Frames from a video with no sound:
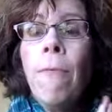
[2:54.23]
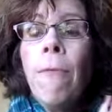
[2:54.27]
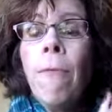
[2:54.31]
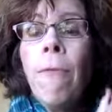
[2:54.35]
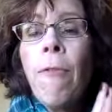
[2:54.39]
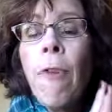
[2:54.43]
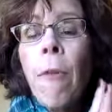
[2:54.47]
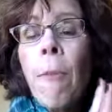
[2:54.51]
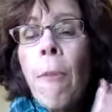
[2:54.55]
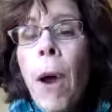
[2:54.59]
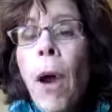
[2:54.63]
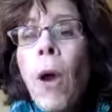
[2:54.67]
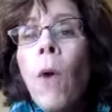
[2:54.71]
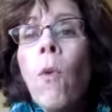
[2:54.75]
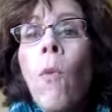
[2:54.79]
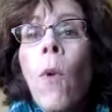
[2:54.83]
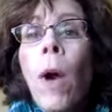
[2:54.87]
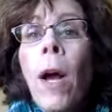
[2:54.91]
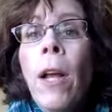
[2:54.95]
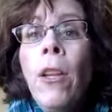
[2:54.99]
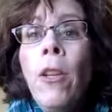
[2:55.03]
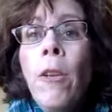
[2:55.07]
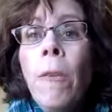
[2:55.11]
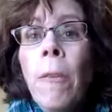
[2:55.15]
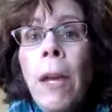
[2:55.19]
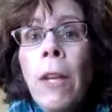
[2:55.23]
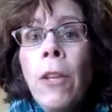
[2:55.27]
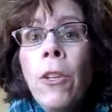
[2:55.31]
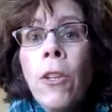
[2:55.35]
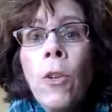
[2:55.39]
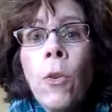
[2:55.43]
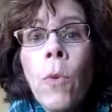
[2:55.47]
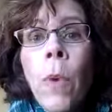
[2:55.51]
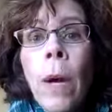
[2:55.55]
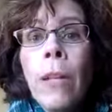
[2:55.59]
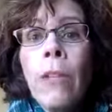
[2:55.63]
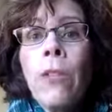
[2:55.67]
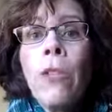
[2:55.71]
for part 1, you made your
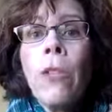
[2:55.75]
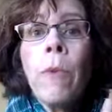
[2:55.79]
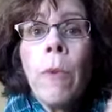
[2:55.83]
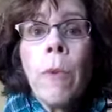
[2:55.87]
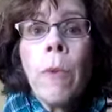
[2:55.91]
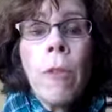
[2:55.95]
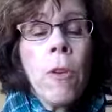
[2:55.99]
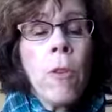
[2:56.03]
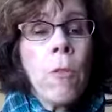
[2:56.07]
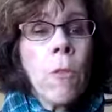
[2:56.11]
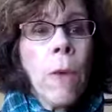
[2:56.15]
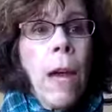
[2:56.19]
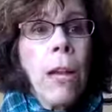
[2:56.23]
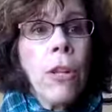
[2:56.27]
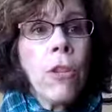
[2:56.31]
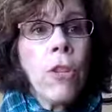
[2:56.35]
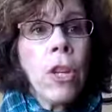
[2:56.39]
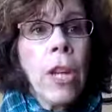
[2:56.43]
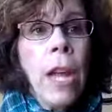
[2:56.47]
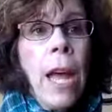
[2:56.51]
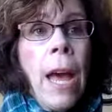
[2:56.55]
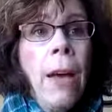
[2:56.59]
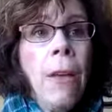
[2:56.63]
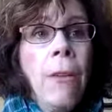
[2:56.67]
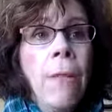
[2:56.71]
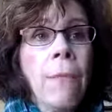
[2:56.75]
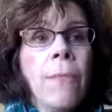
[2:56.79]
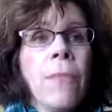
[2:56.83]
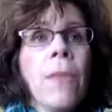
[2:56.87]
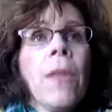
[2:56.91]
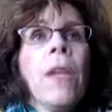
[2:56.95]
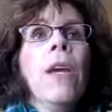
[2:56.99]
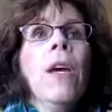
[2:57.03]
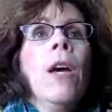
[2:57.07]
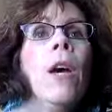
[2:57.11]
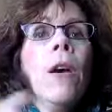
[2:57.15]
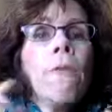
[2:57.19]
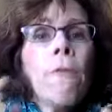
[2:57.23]
question with your rationale.
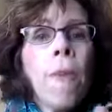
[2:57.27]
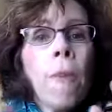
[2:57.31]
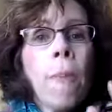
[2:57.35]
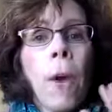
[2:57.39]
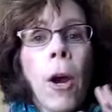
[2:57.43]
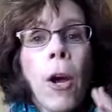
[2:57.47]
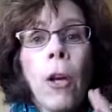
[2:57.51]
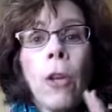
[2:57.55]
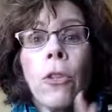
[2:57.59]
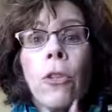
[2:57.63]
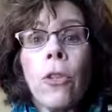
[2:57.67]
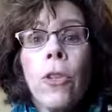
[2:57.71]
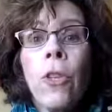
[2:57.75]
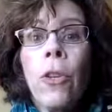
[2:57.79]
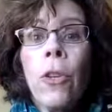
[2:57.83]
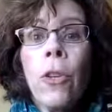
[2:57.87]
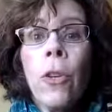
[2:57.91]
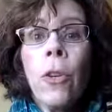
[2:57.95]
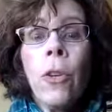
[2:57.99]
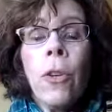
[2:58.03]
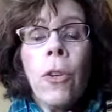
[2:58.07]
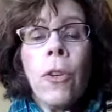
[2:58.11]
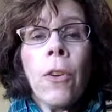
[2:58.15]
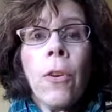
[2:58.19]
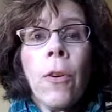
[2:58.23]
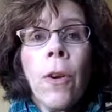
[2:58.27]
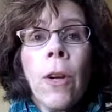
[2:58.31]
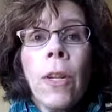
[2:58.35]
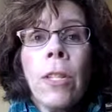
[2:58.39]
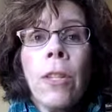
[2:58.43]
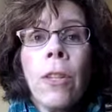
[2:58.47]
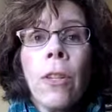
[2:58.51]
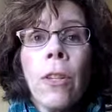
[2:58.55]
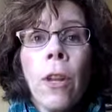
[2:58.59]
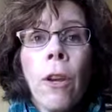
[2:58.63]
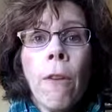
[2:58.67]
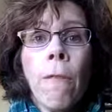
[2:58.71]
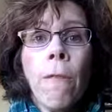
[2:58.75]
For part 2, you're going
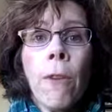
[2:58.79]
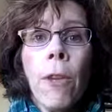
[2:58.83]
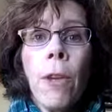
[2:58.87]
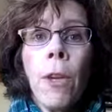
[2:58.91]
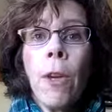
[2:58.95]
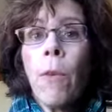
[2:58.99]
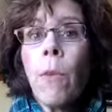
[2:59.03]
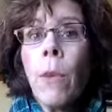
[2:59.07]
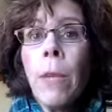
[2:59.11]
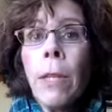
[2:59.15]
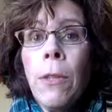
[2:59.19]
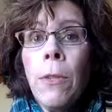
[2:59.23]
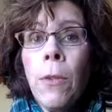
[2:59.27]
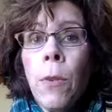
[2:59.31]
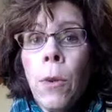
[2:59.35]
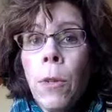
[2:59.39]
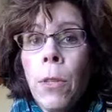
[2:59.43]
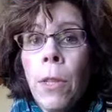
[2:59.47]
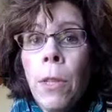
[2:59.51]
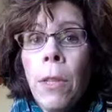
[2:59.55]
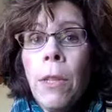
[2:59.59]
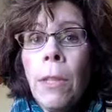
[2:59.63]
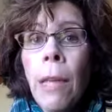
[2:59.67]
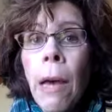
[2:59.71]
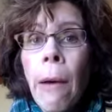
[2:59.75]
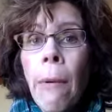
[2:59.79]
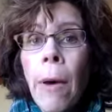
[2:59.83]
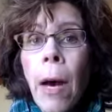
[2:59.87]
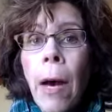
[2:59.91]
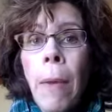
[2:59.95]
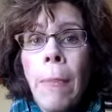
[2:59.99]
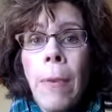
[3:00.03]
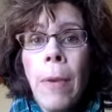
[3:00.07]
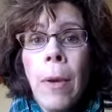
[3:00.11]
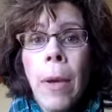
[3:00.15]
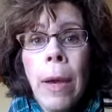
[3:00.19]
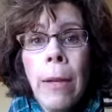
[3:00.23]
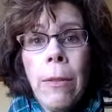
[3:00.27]
to look for your resources that will
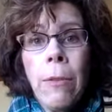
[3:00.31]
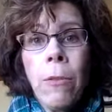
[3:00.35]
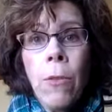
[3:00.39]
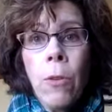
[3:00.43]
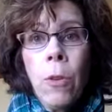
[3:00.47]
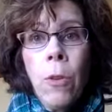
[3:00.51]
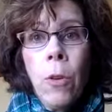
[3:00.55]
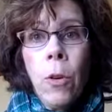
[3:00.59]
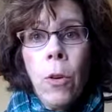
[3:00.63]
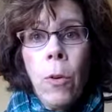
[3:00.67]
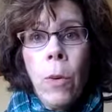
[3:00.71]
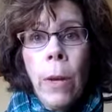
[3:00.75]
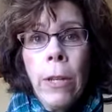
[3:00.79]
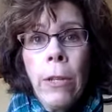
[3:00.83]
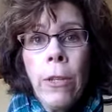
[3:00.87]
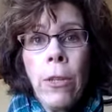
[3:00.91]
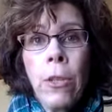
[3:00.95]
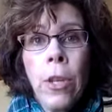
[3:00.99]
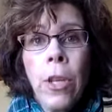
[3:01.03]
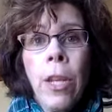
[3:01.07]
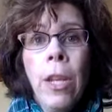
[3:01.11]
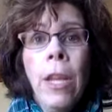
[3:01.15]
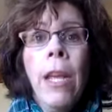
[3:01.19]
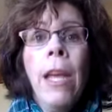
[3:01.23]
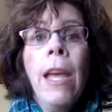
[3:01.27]
help you answer your question,